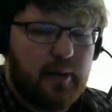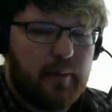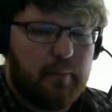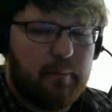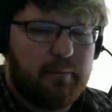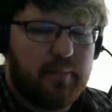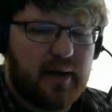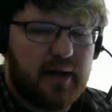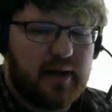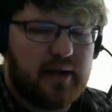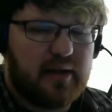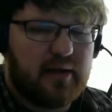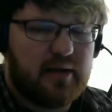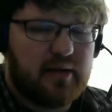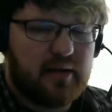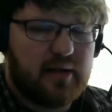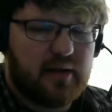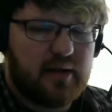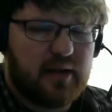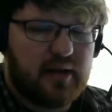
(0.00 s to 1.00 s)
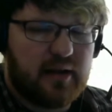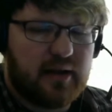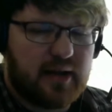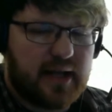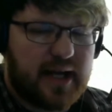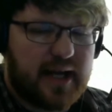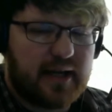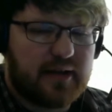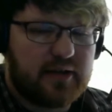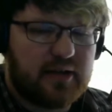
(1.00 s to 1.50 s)
but it
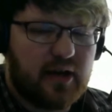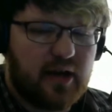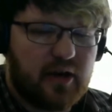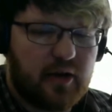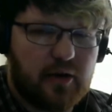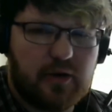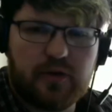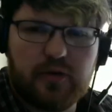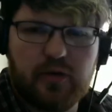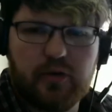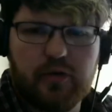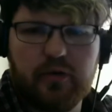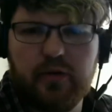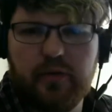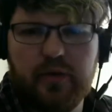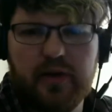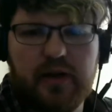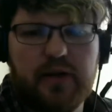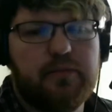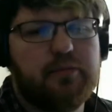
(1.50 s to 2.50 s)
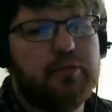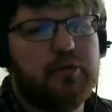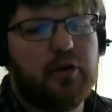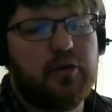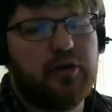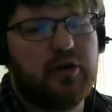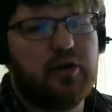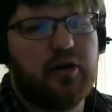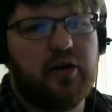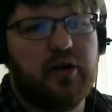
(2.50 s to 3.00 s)
lagged hardcore when I
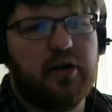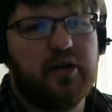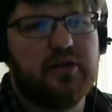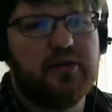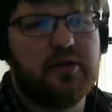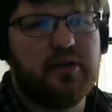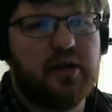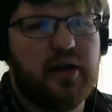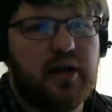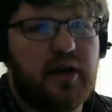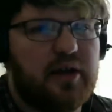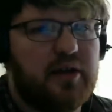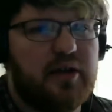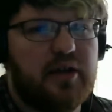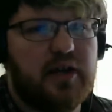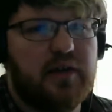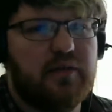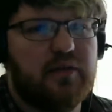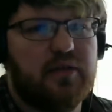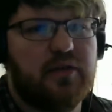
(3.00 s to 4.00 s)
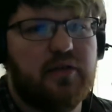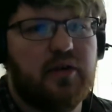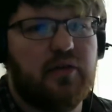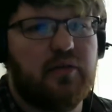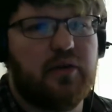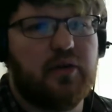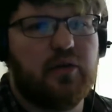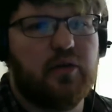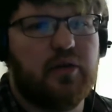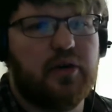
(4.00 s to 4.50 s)
turned it on, and I didn't even start
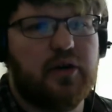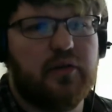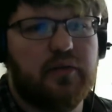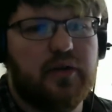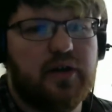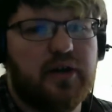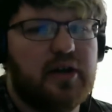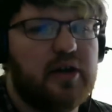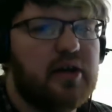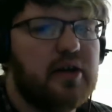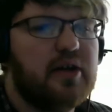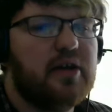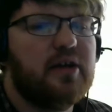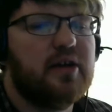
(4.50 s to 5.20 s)
recording really.